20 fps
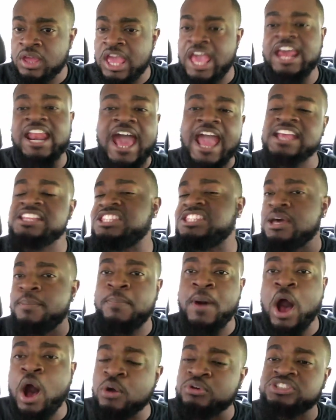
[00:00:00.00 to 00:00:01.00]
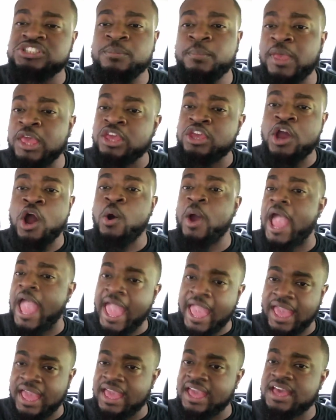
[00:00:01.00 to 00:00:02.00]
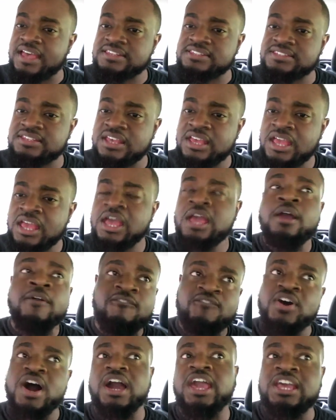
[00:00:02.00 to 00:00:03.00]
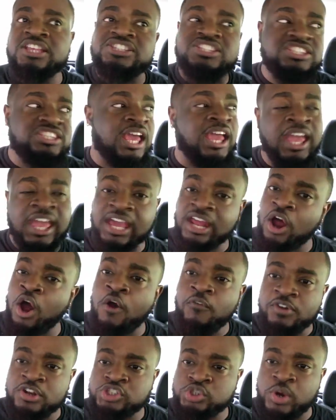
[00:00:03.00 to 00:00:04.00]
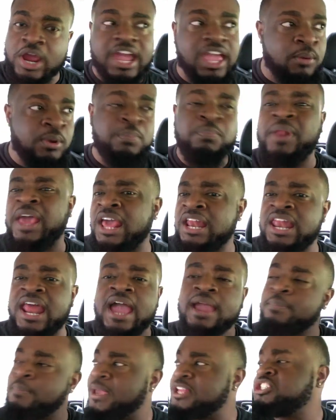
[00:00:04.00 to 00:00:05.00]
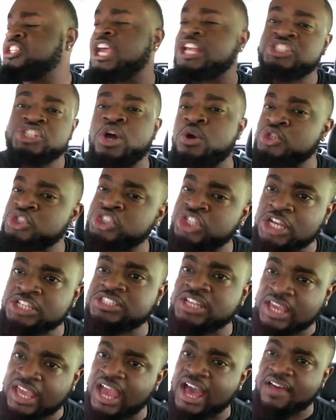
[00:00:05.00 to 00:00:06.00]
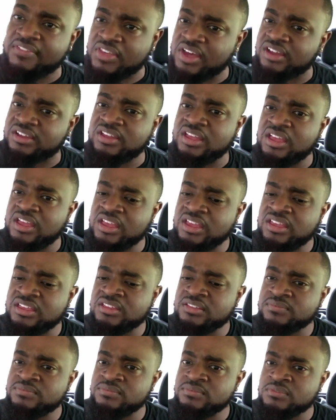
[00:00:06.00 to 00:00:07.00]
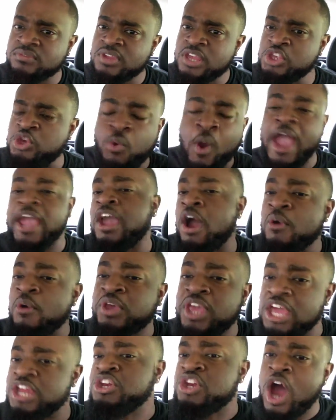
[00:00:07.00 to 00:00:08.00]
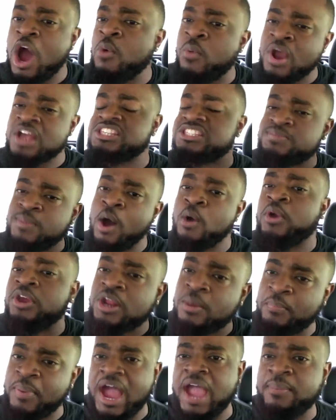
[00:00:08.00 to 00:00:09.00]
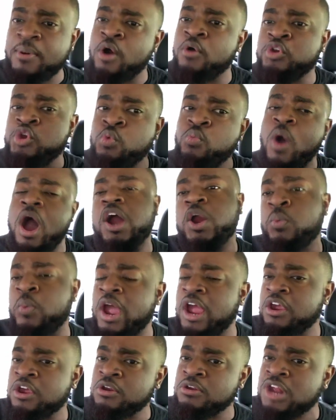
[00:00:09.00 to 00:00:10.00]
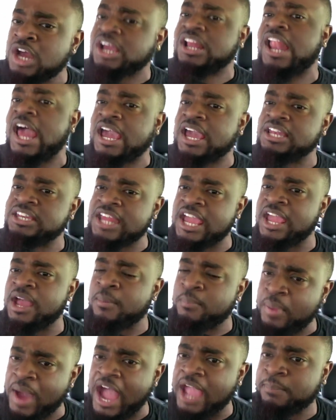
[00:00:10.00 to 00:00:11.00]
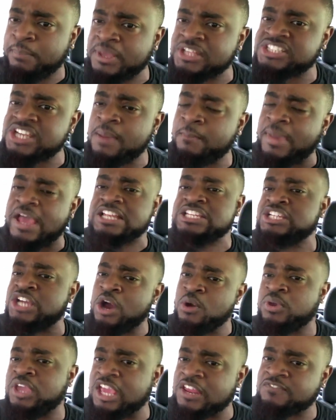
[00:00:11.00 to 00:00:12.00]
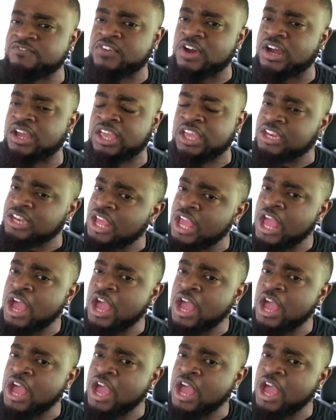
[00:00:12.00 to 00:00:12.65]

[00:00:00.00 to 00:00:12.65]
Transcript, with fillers: It ain't supposed to be your ass fucking singing over the track and we playing like, bitch, get your shit together. You ain't gonna get nowhere smoking a pipe hole. You walk around here looking like a damn pipe, bitch. I'm about to go get fucking,